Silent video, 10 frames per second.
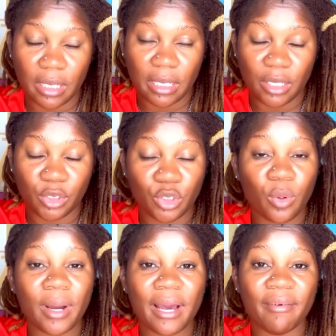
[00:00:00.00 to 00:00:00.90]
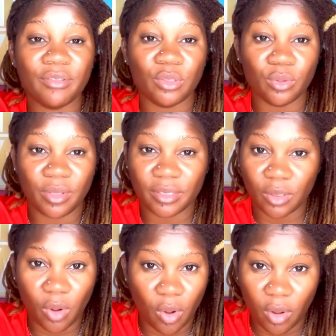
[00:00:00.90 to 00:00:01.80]
You don't have to do this
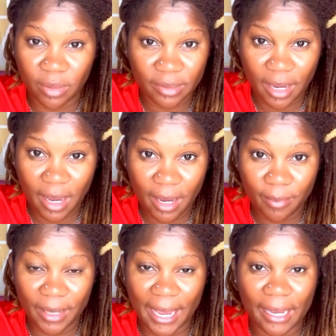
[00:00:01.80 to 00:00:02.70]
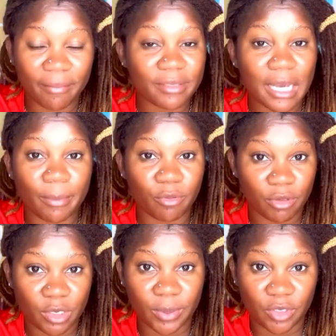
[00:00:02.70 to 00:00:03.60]
all the time. Like every time you
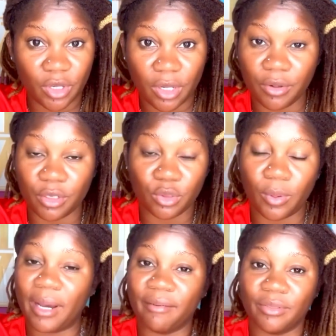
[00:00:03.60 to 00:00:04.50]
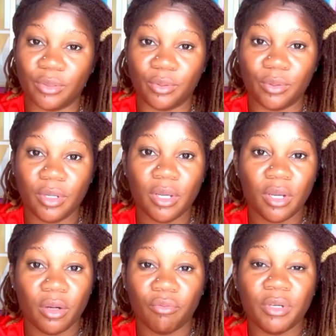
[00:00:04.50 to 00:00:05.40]
retwist your hair, you don't have to
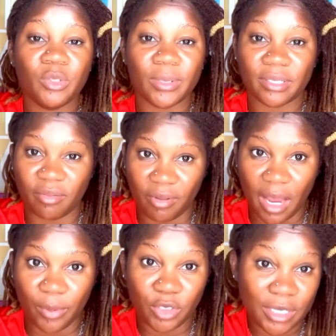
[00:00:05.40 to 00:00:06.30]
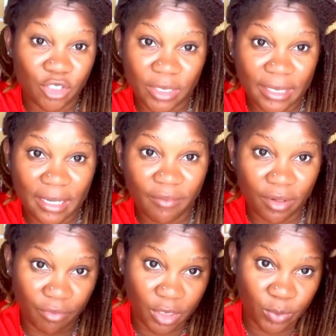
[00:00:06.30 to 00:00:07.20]
retwist the flyaways. You could just leave it
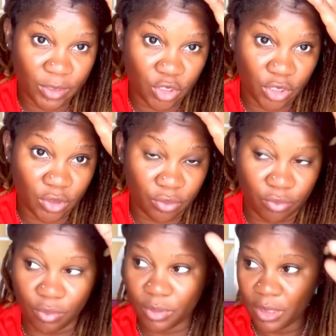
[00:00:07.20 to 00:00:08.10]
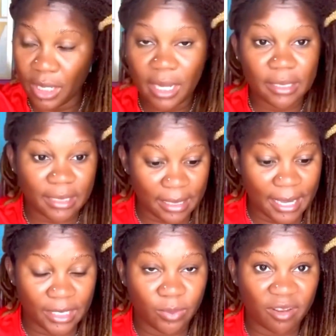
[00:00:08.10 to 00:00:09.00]
and retwist just the root. So
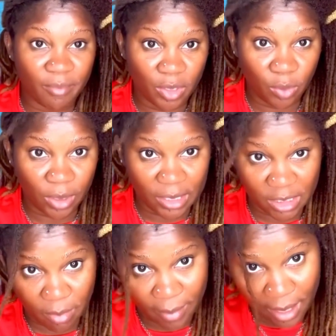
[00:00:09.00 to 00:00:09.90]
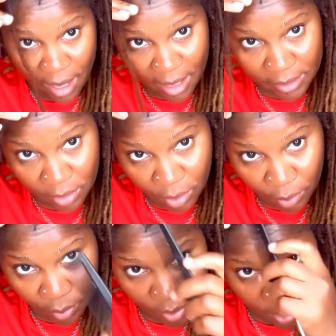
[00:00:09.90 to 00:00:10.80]
that's what I've been doing on some of my locks.
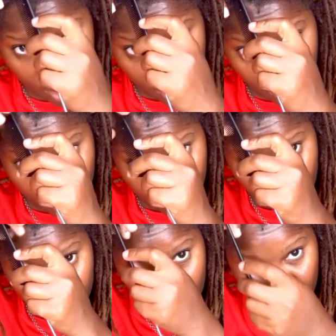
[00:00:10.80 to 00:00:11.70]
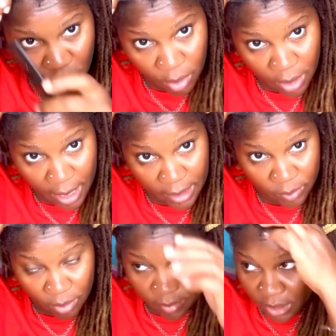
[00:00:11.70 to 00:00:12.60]
So let me show you guys
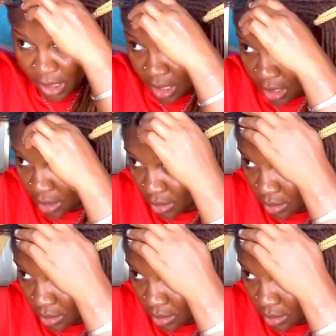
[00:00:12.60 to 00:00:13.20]
what I'm saying.